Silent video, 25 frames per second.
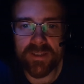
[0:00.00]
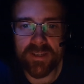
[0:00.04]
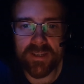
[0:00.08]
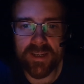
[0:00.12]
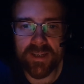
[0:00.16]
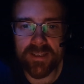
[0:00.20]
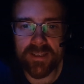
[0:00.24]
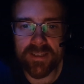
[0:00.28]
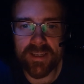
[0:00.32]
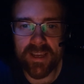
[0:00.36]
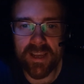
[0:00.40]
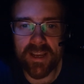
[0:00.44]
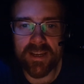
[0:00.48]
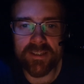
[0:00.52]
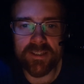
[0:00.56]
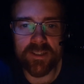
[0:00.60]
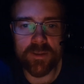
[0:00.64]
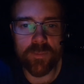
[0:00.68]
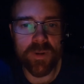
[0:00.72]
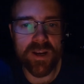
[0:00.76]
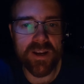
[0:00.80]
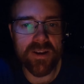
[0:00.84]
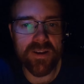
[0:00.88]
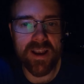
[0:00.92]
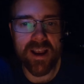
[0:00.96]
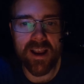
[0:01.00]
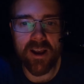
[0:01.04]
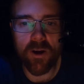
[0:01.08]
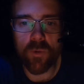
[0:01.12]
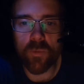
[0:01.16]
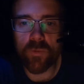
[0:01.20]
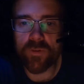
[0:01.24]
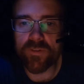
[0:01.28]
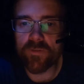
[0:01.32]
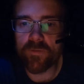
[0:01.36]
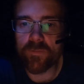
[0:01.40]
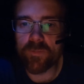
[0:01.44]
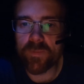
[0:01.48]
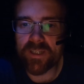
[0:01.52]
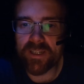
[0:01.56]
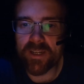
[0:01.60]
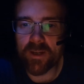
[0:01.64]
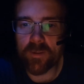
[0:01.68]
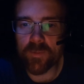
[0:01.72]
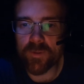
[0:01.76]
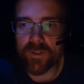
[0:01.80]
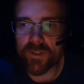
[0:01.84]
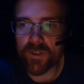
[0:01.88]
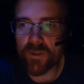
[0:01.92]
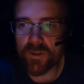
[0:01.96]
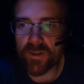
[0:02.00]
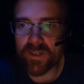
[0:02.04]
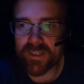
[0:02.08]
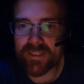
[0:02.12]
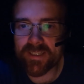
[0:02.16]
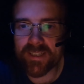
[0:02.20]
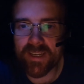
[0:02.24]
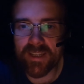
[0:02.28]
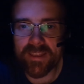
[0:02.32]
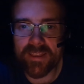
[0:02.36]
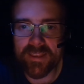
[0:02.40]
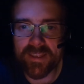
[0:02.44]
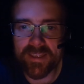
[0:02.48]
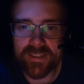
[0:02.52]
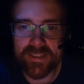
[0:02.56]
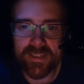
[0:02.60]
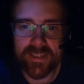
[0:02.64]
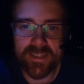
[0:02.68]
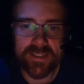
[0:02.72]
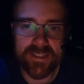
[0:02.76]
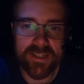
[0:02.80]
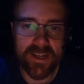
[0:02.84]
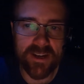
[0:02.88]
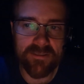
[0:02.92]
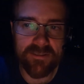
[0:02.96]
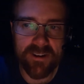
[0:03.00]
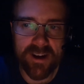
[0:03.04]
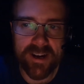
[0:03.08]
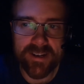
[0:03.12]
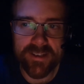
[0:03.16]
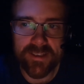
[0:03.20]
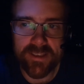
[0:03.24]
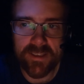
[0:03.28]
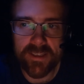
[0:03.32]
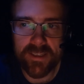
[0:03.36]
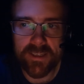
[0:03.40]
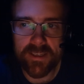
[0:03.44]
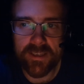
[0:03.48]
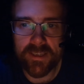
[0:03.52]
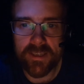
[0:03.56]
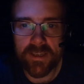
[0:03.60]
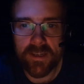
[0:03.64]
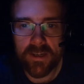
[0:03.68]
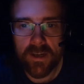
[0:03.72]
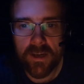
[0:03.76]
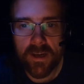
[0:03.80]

at the end about how we've been able to extend this indirectly